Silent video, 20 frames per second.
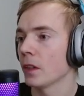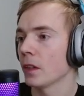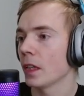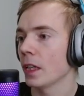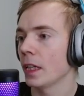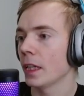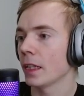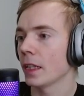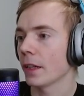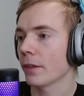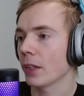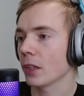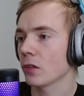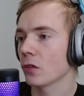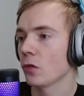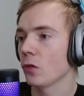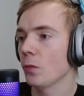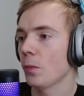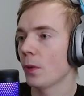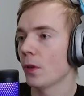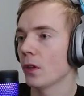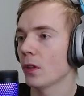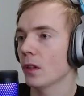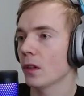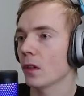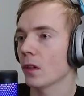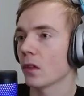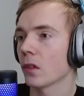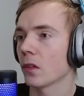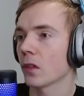And I've got 2
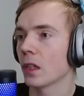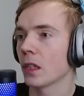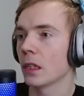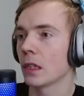points in